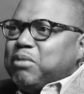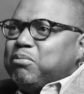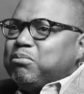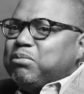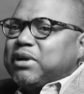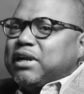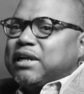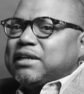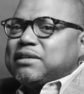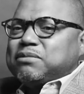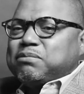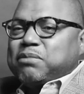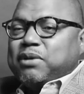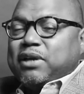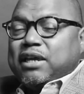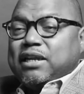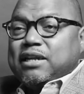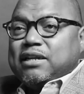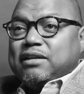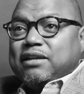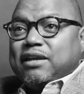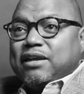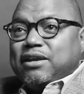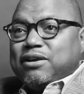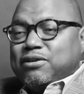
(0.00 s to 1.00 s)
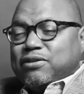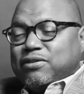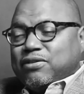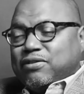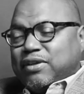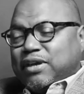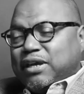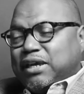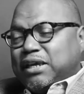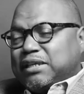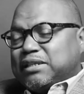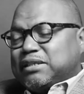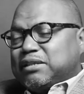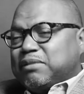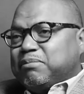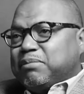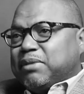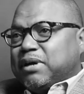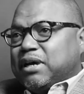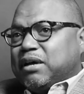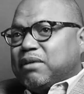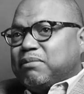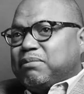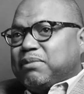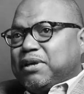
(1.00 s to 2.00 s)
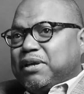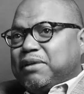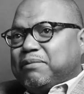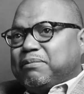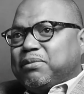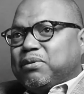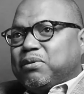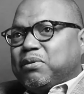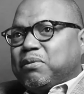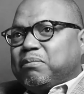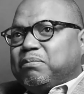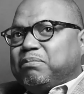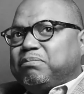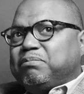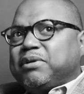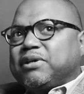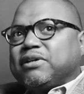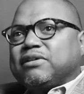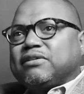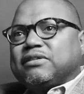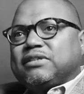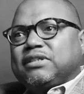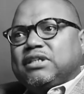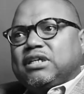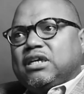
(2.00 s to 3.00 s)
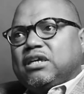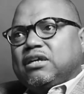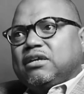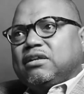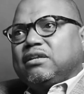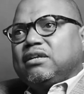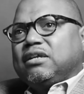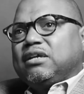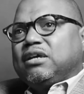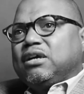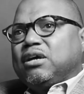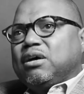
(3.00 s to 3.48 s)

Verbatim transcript: but I was beginning to hear things about people building